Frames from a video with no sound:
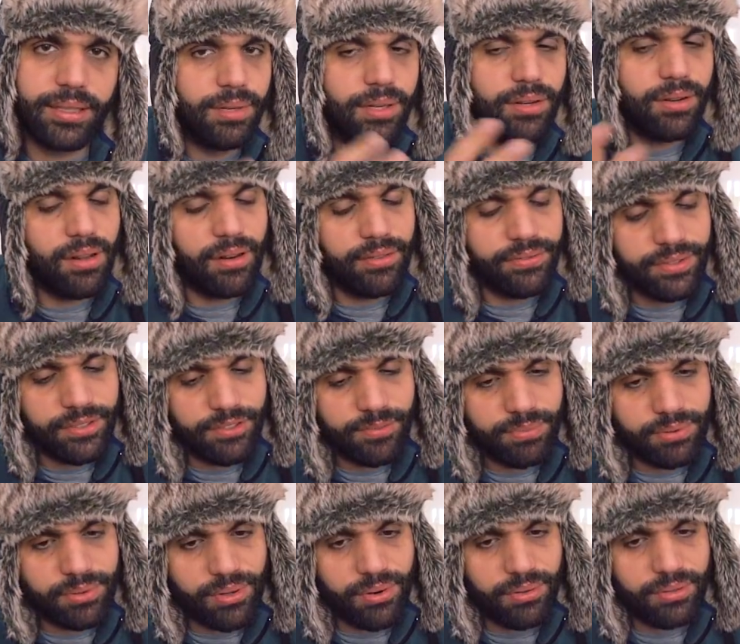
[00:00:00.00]
But all of this
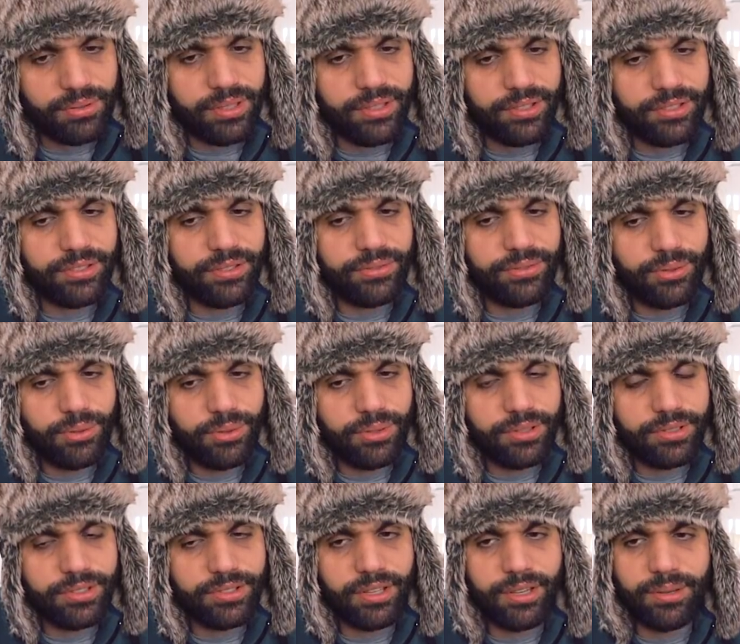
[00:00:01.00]
progress, of
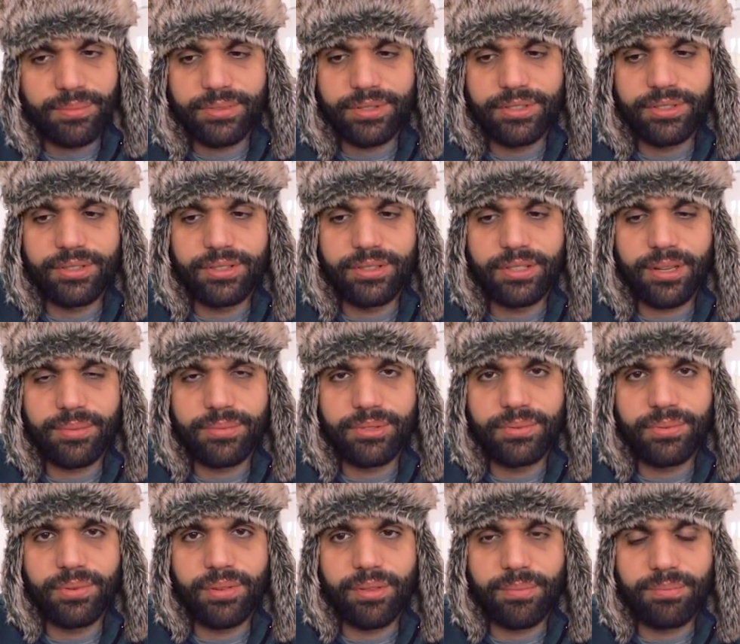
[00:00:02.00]
course,
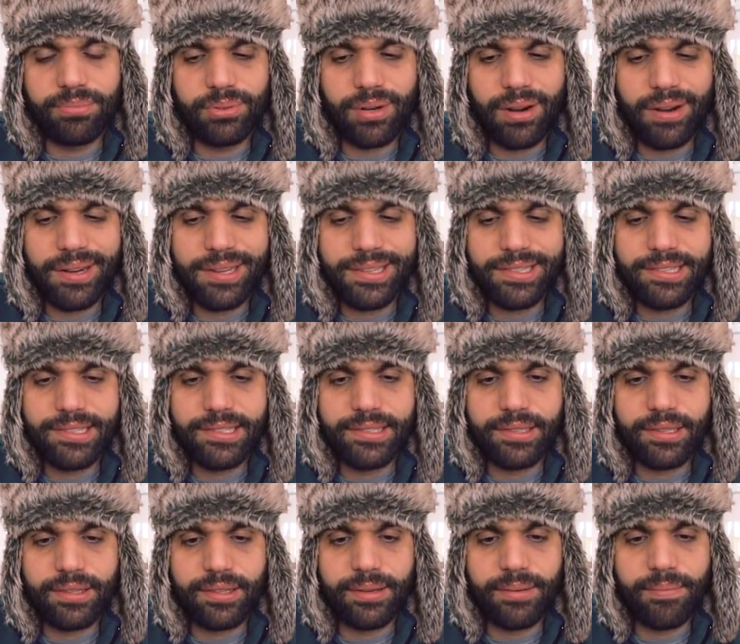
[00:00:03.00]
comes with a price.
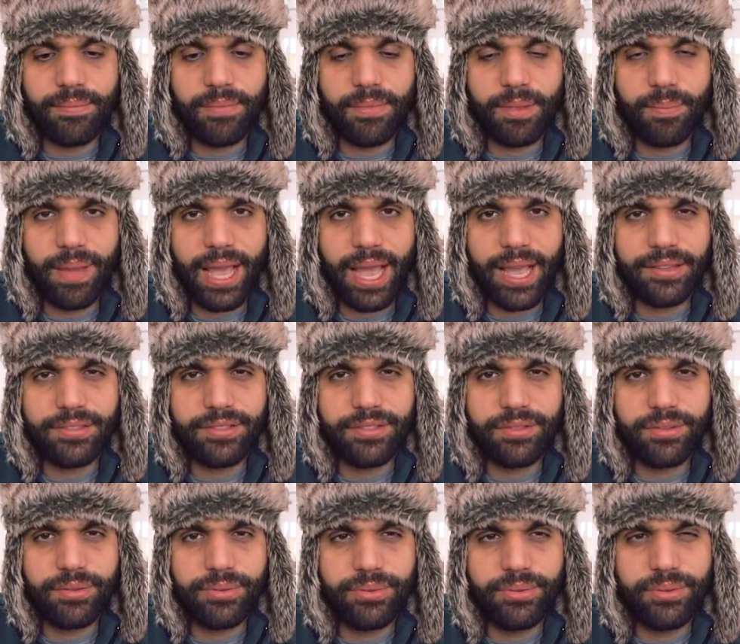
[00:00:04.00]
The
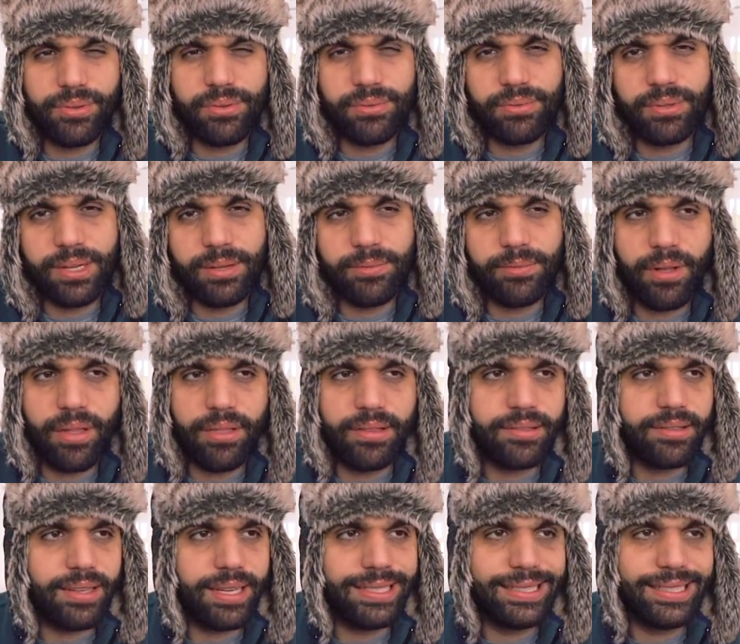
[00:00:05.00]
past 2-3
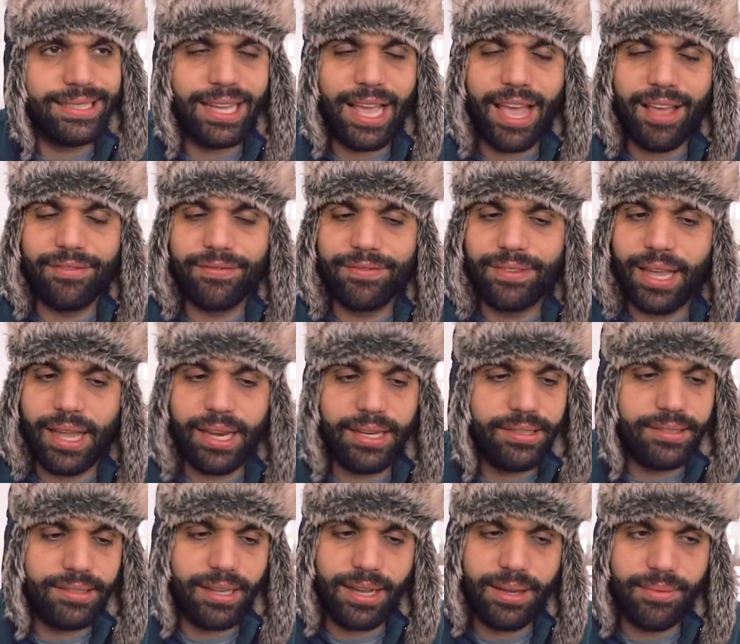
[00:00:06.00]
months, I didn't have
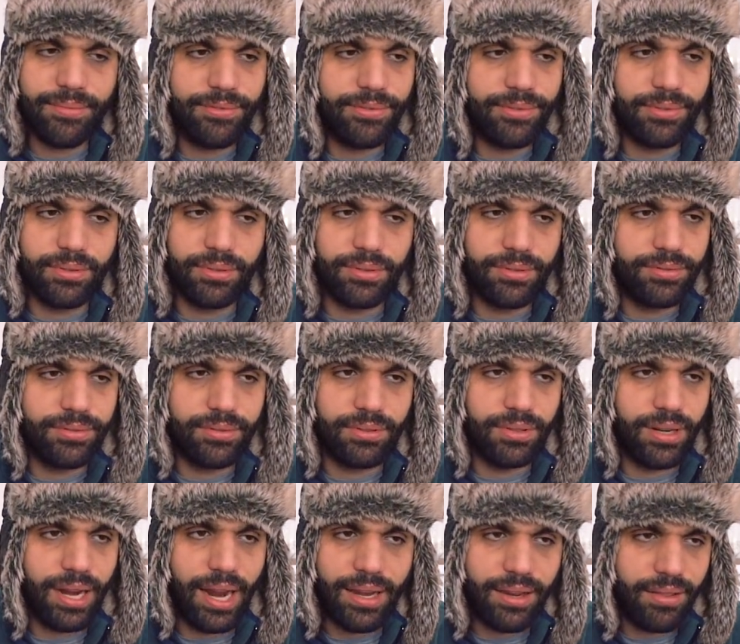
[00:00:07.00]
any time
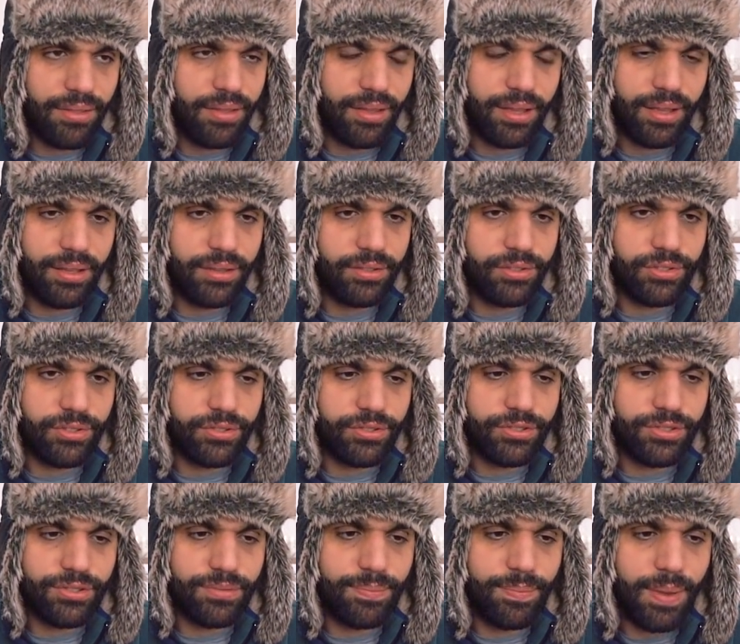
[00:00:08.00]
for anything.
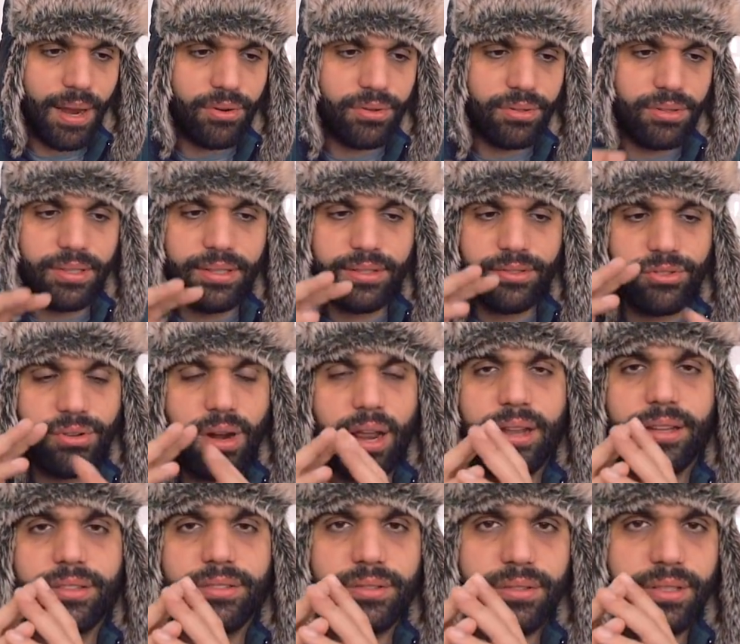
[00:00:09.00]
Just barely
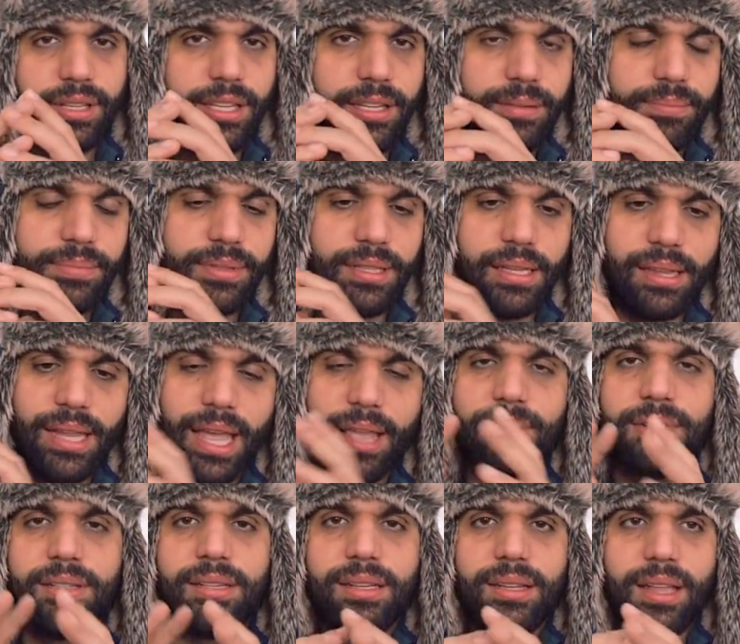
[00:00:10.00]
trying to keep the
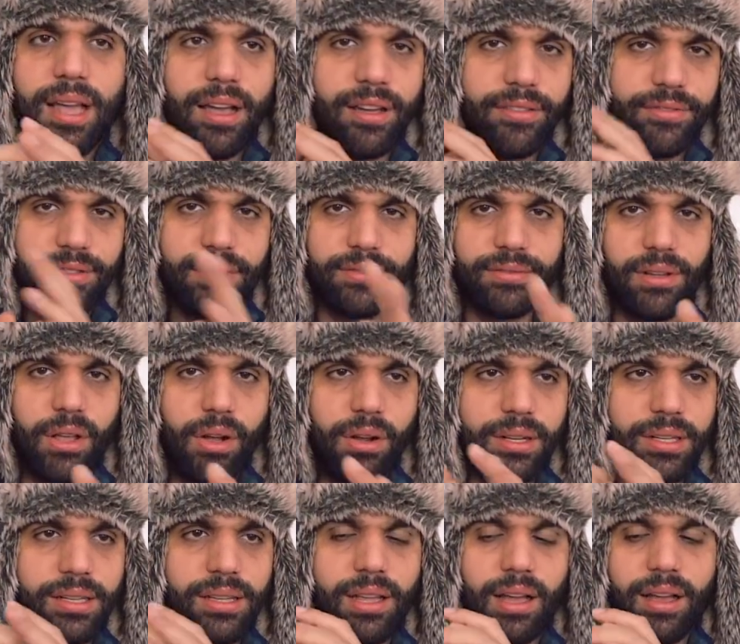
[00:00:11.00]
label alive, the
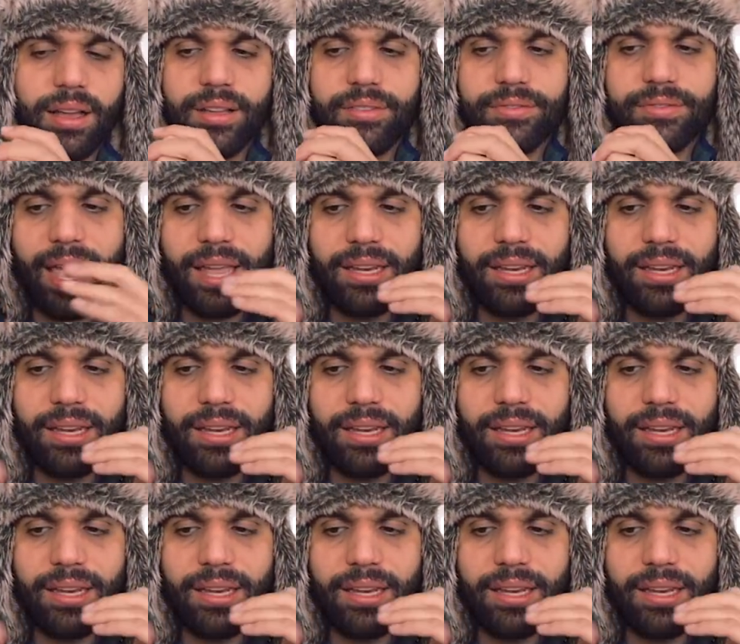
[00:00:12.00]
vlog alive,